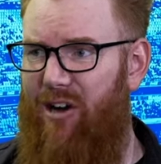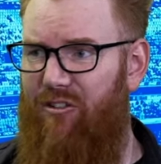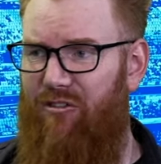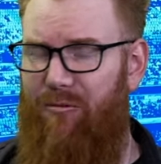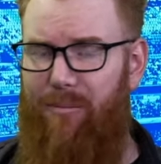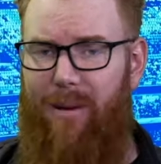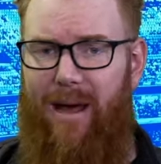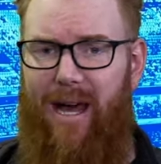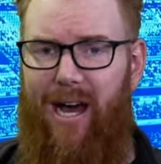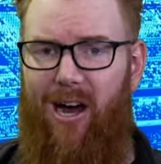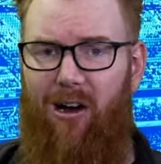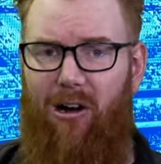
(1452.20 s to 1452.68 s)
of
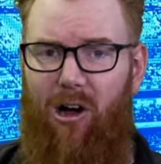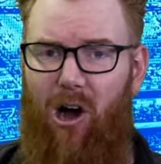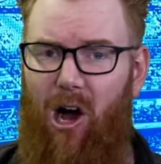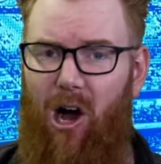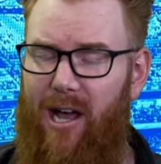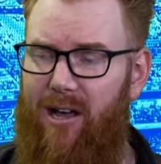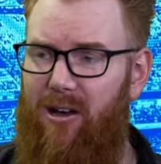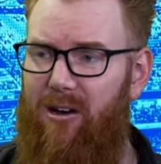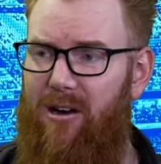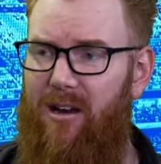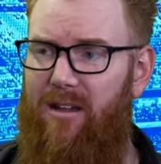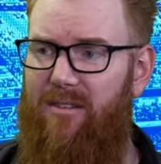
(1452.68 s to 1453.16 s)
power.
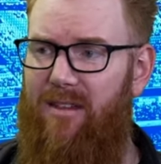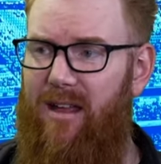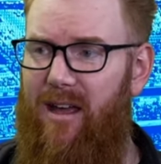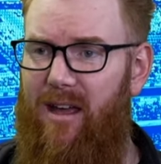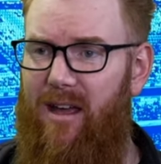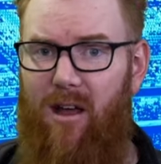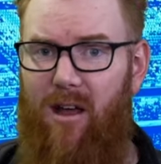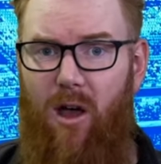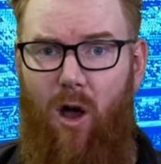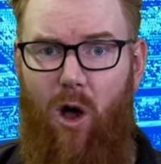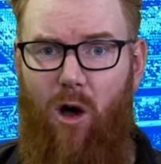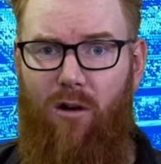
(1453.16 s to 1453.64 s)
I got in
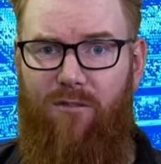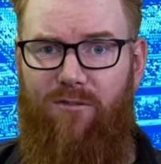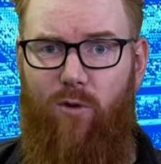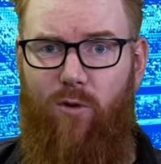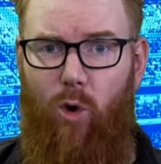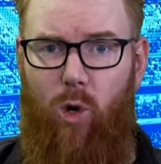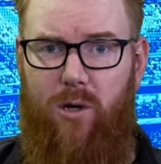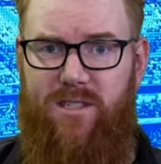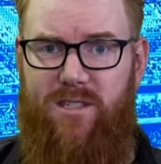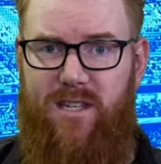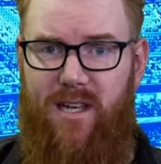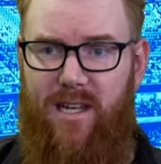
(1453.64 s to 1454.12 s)
there,
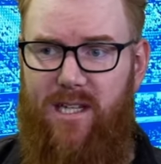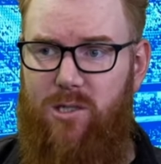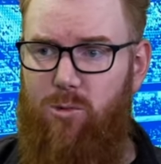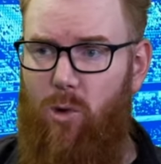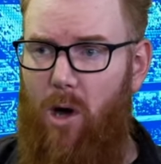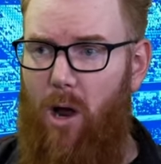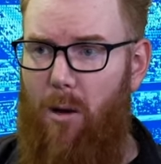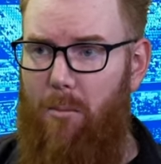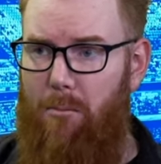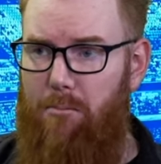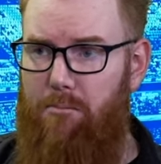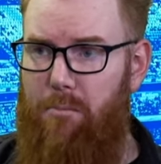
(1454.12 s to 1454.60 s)
four tins
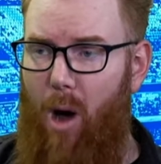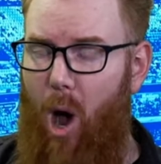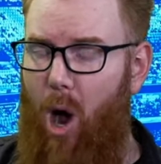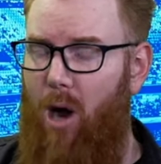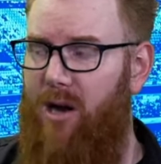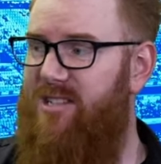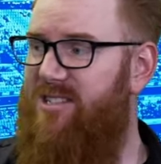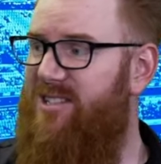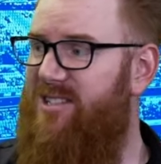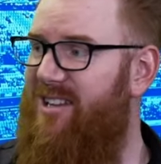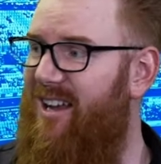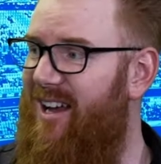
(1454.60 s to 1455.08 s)
went,
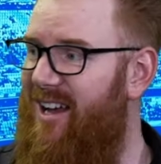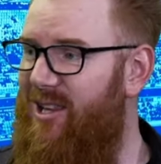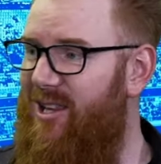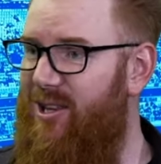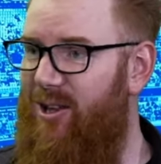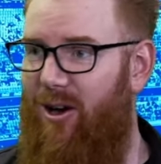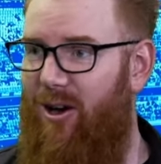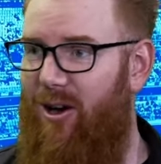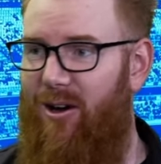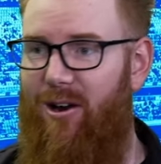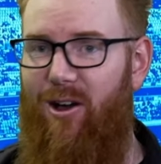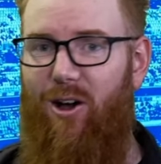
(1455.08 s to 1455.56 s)
poos,
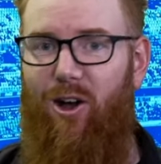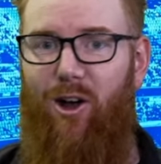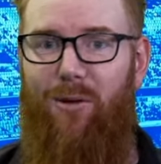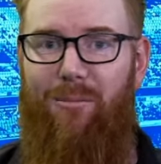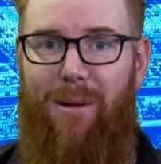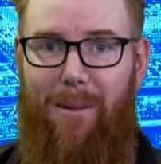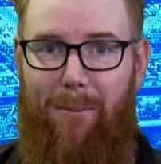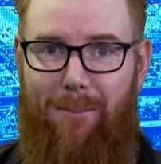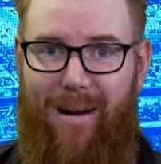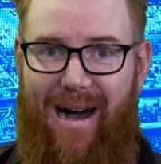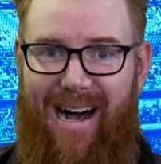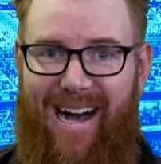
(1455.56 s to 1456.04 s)
got home
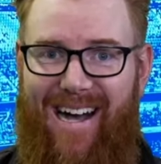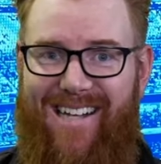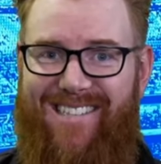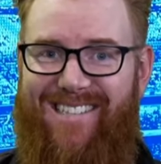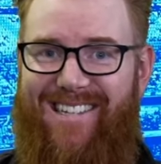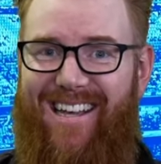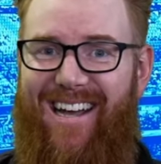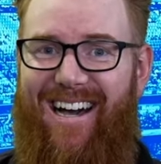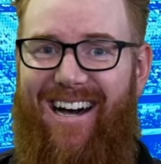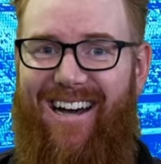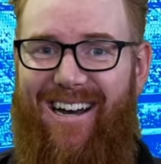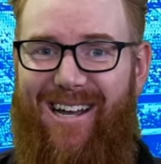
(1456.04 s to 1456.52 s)
and passed
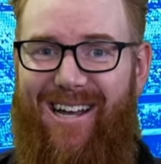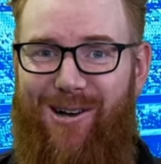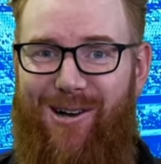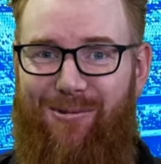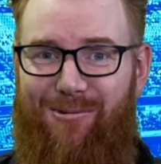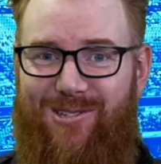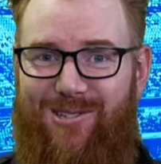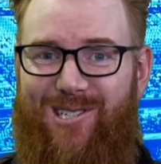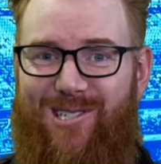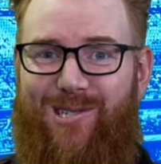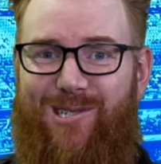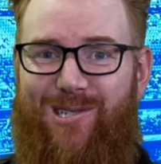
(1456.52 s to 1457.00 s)
out. It was